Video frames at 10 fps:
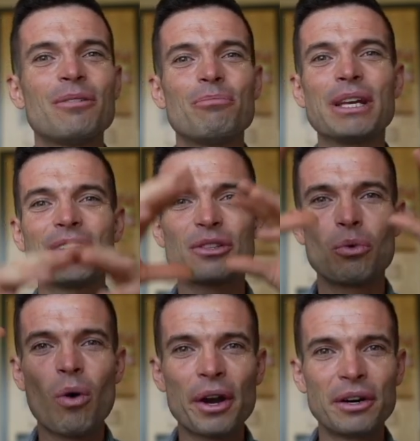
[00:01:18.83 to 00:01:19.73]
Because the
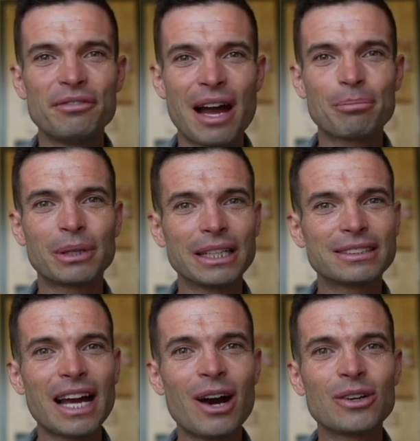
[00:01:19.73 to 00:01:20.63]
water evaporates
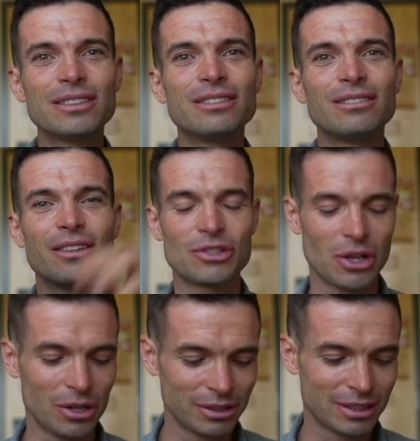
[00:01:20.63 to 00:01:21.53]
out, the salt